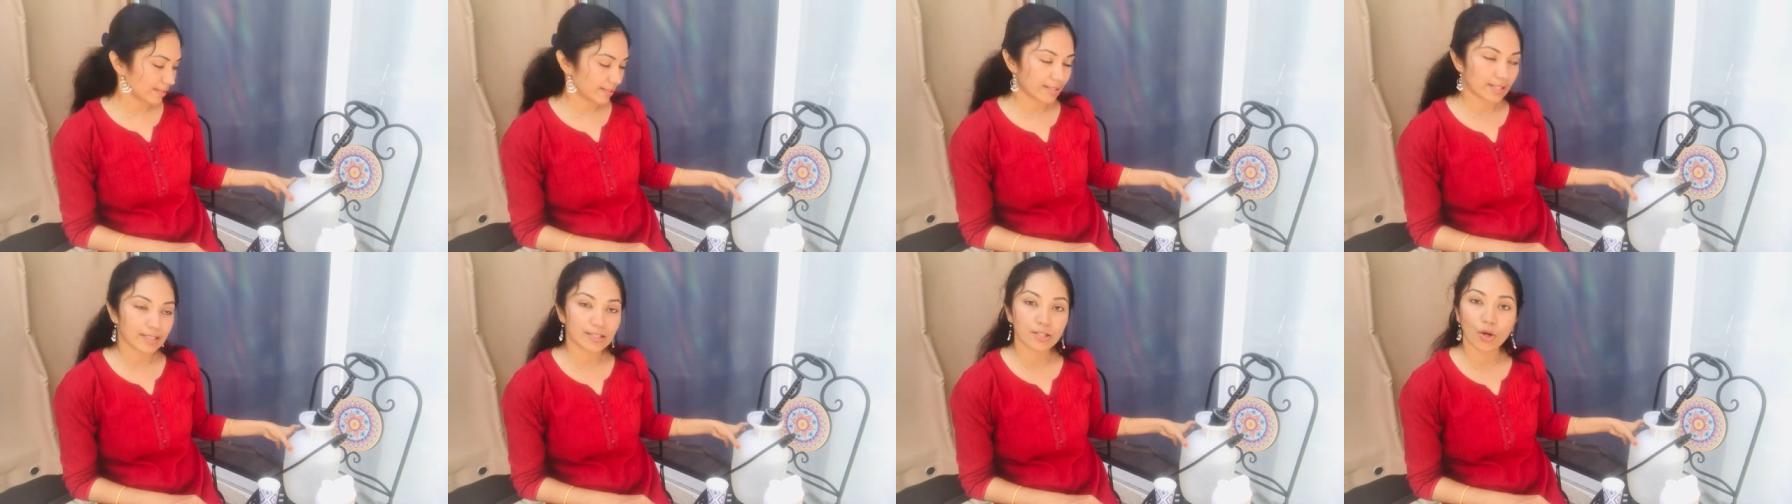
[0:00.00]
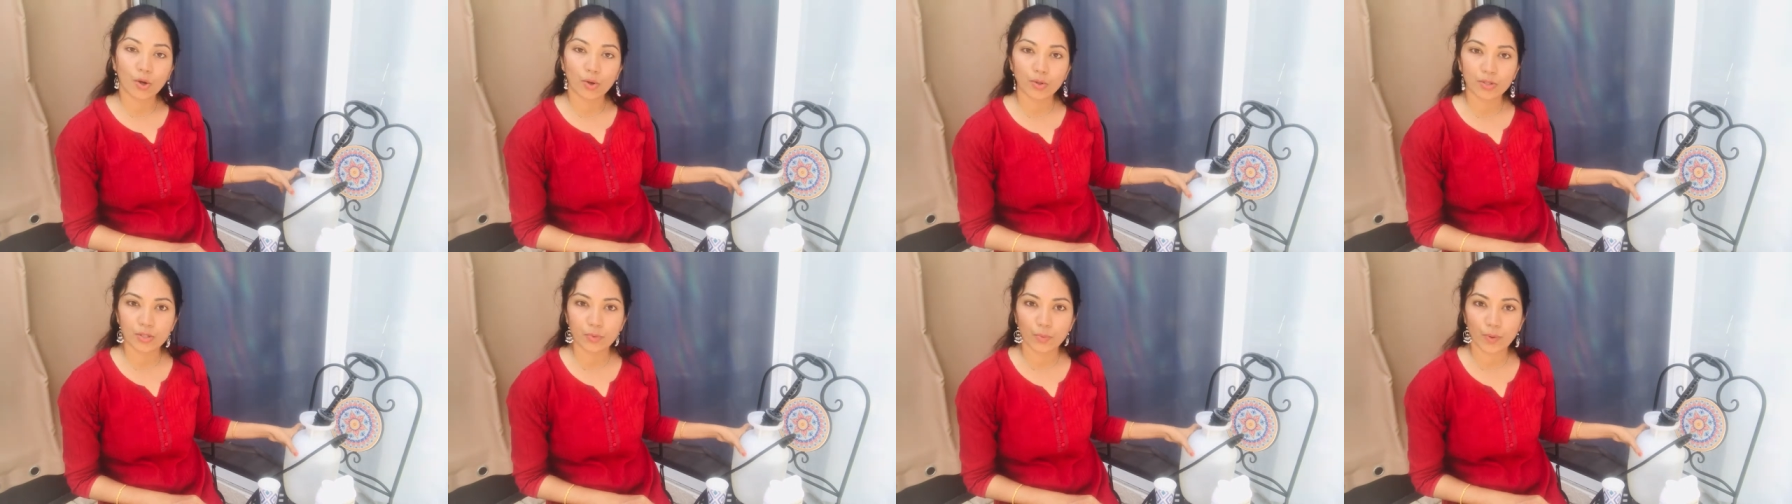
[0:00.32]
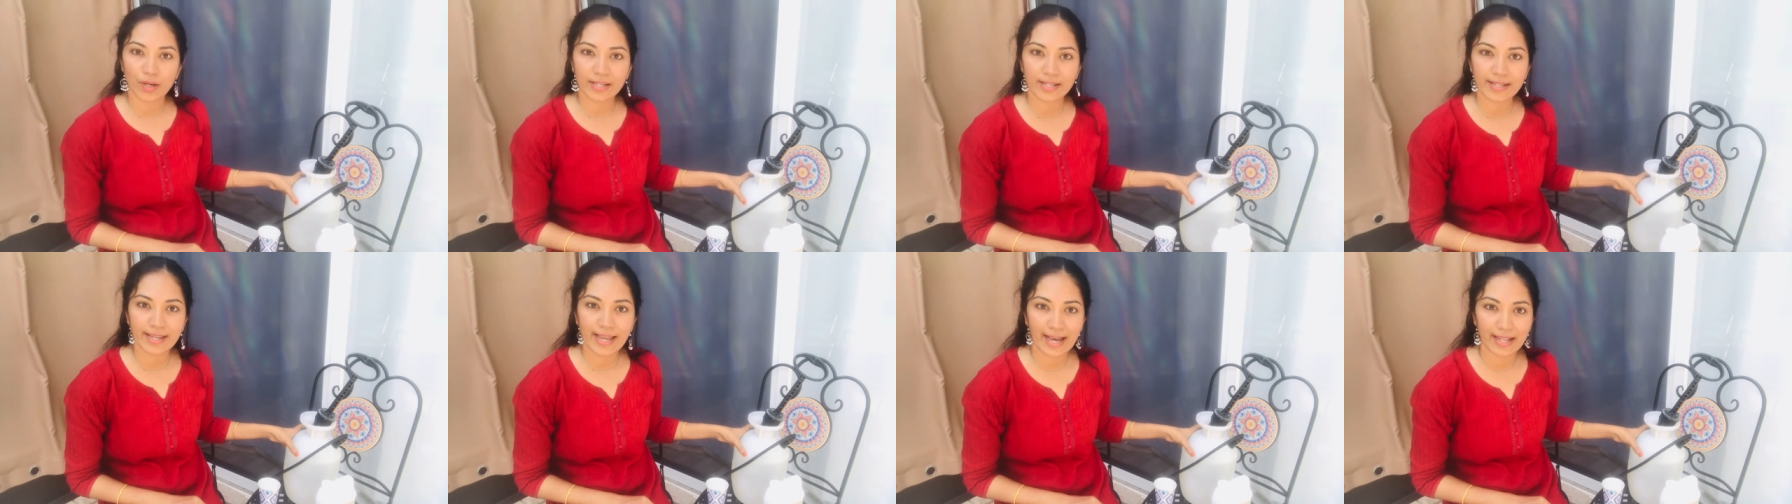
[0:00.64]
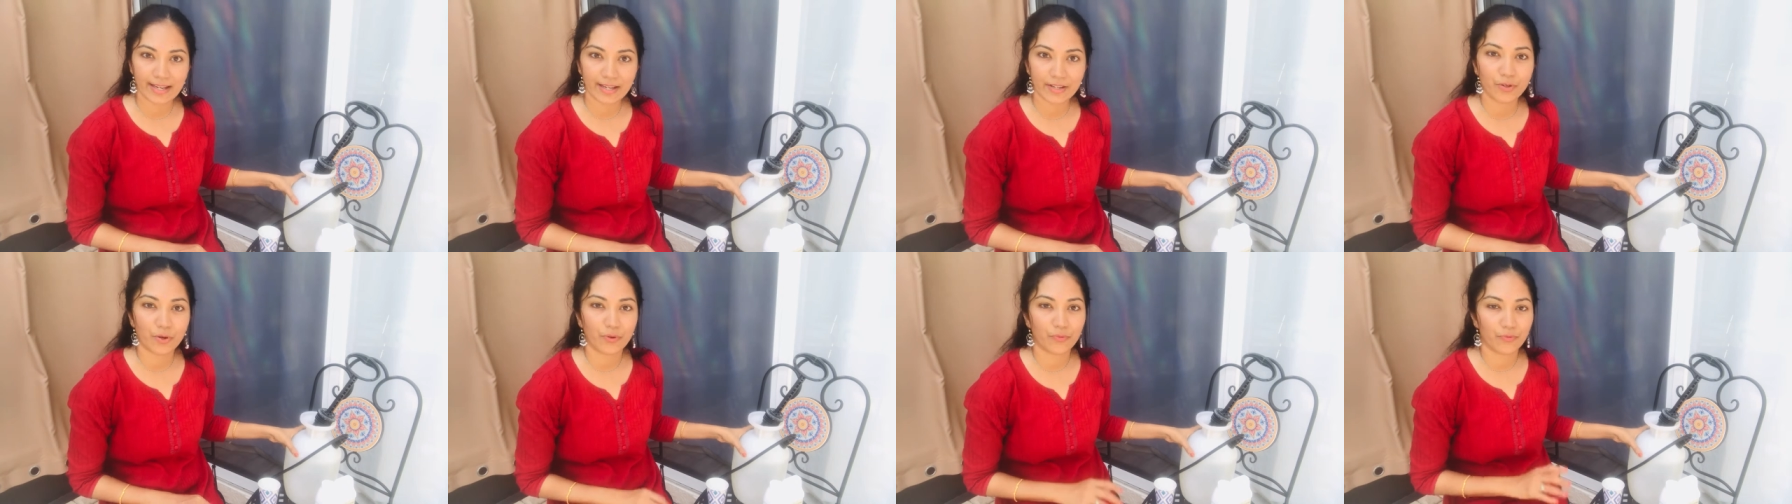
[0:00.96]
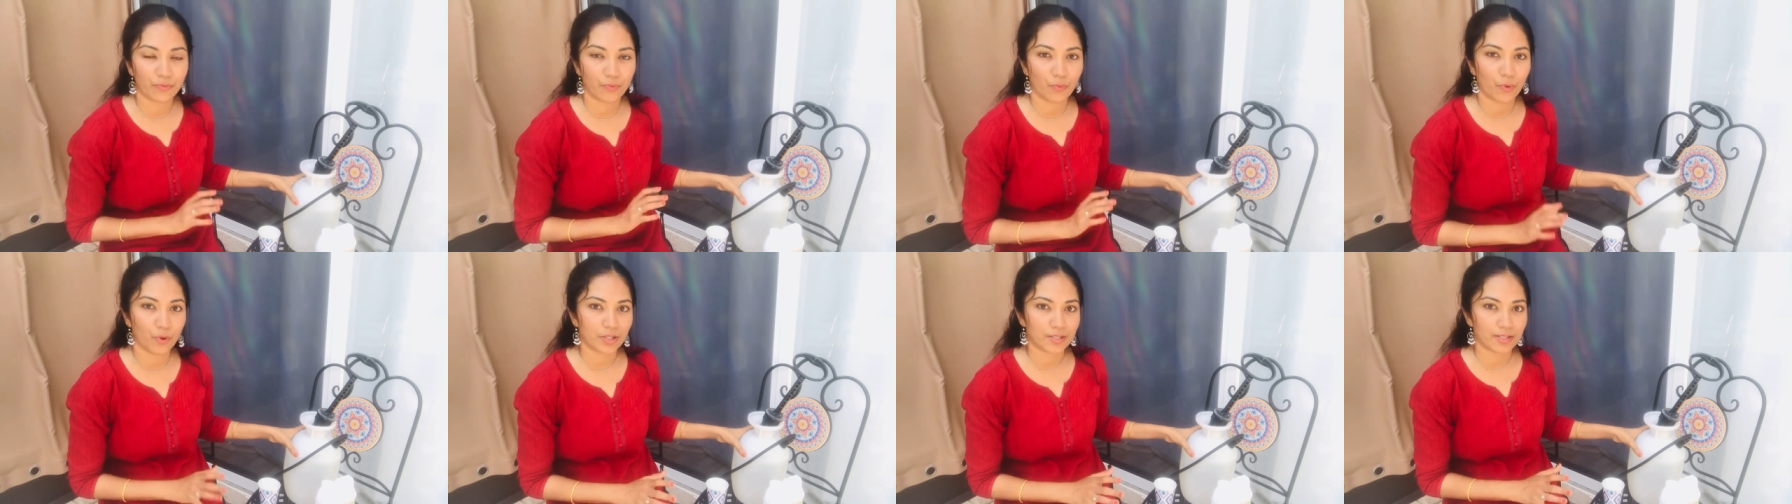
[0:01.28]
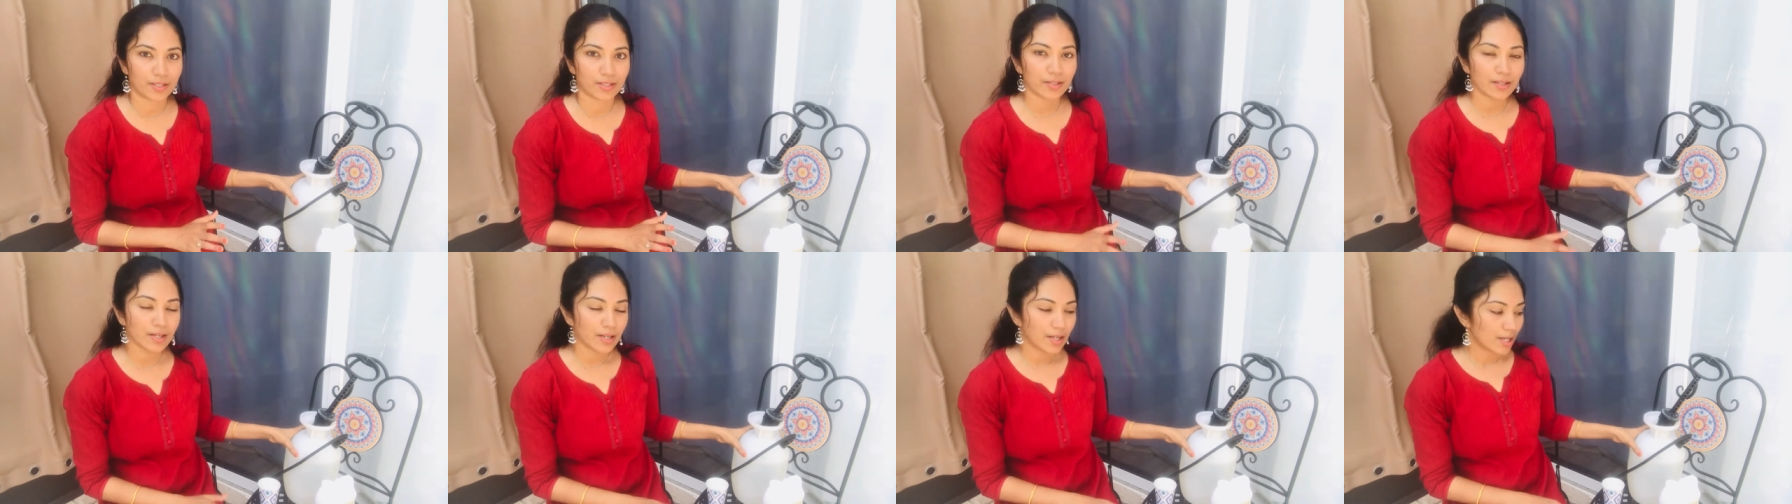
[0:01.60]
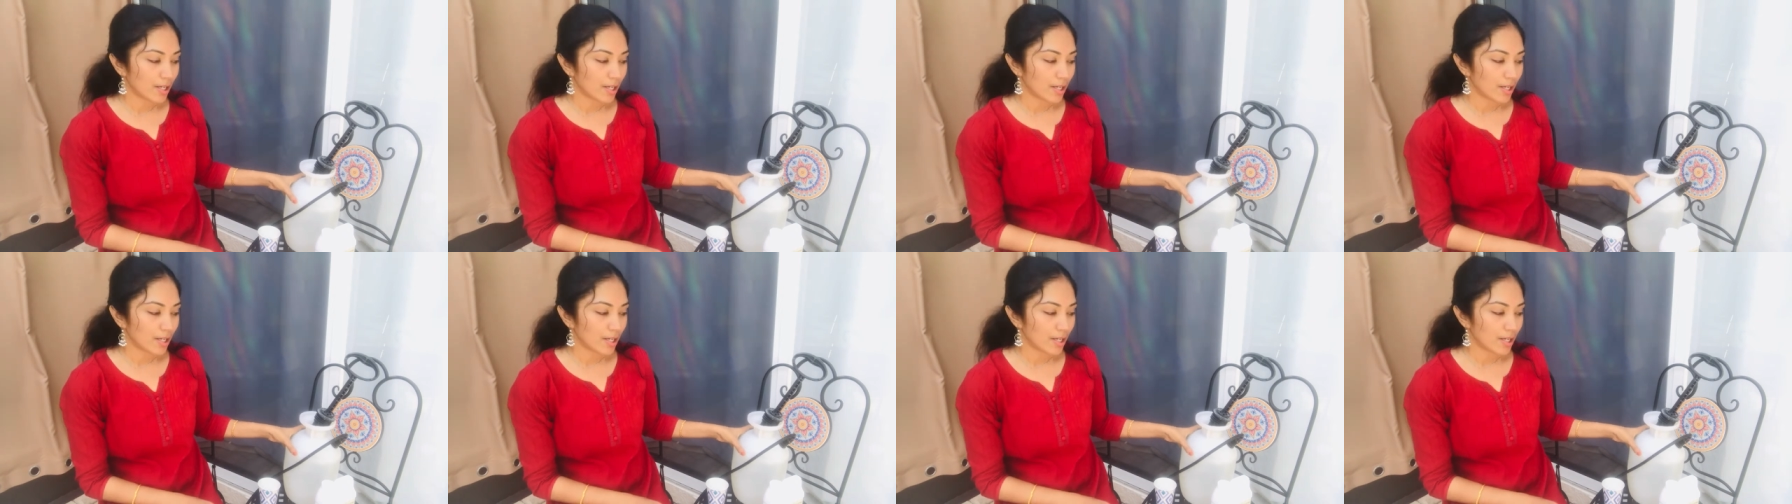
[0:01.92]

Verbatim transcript: this holds one gallon of water